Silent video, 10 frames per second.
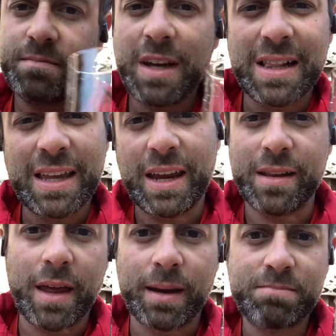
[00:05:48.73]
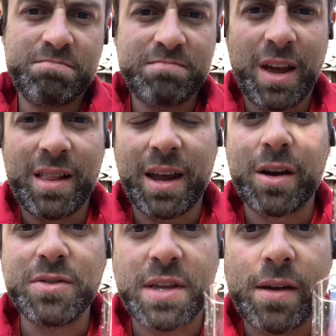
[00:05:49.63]
clean, like kind of like
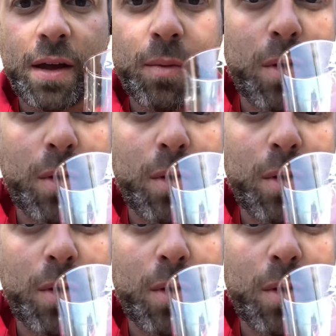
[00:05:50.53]
goes down like